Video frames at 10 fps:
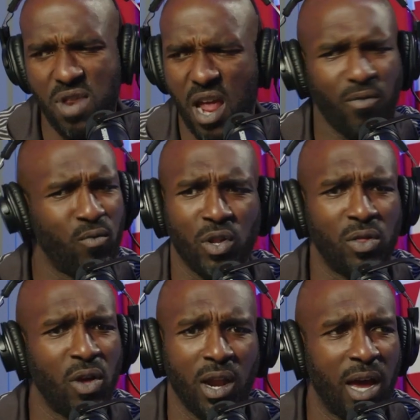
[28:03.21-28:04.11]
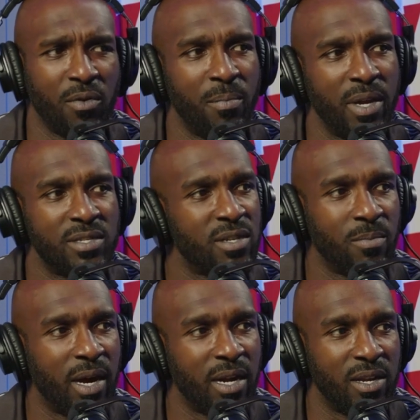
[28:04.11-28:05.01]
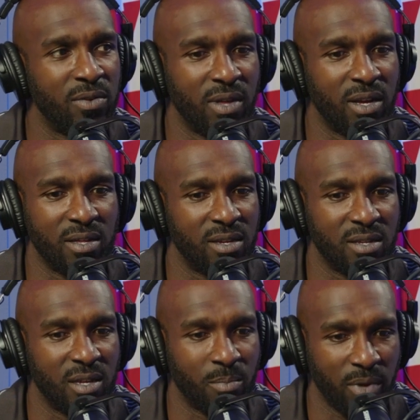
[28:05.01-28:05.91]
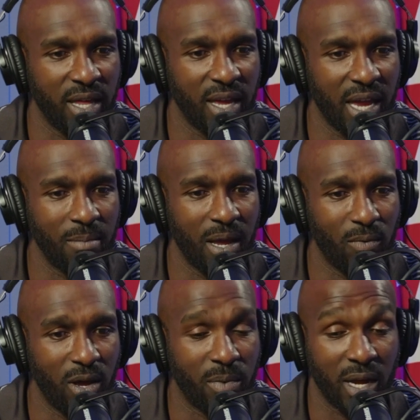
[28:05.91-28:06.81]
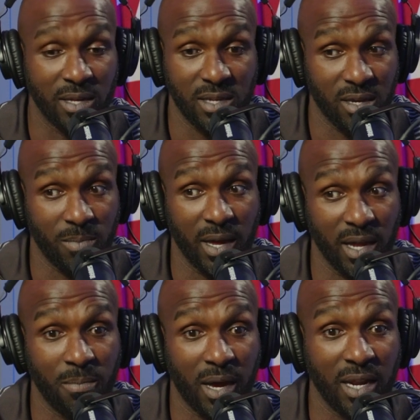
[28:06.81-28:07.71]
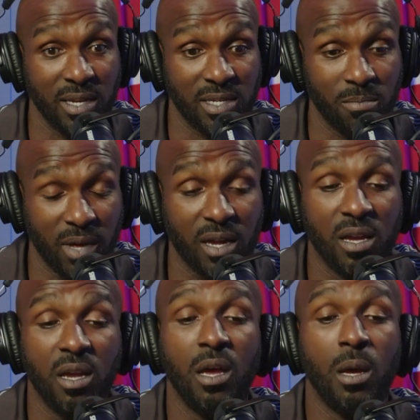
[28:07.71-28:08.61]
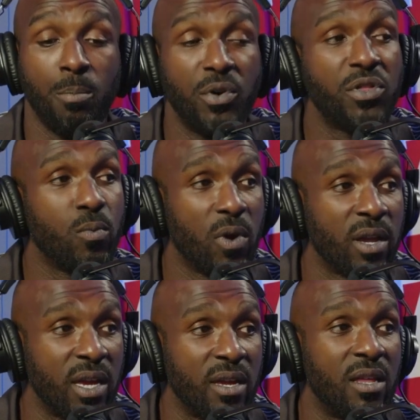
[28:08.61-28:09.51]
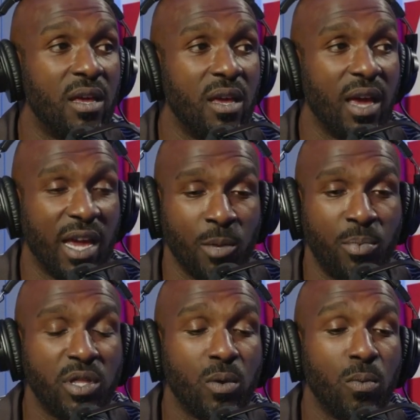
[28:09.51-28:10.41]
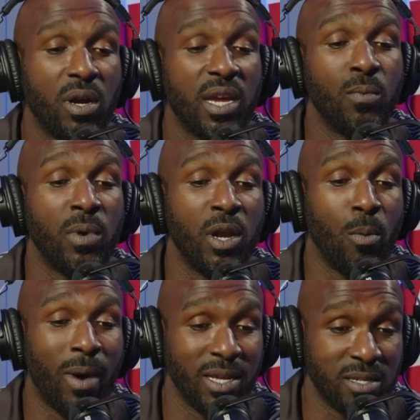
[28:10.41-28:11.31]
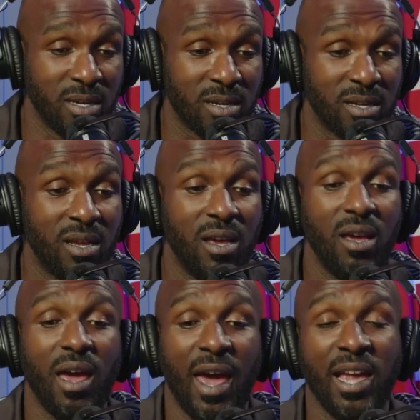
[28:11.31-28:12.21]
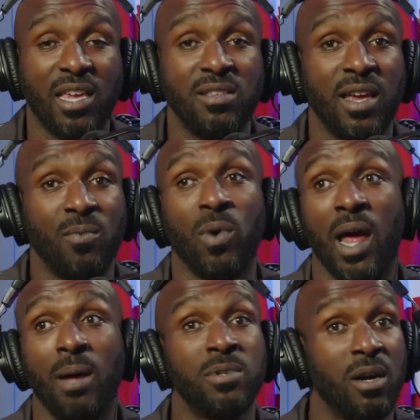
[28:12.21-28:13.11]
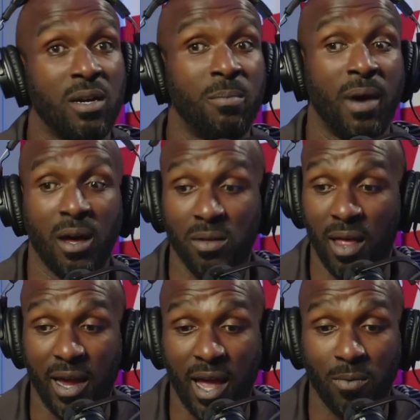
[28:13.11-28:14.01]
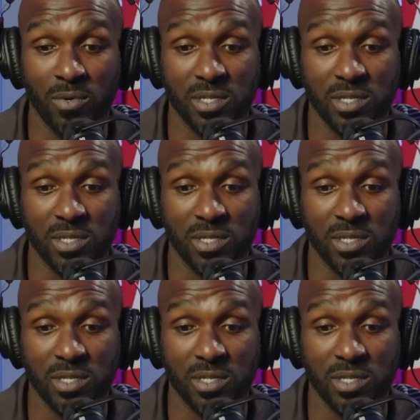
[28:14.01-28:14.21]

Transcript: never would have thought I would have been somebody to do that, to play that game that well. But I tell anybody this, I'm like, put the work in, and you put the work in when nobody's looking. And when I'm talking about, like,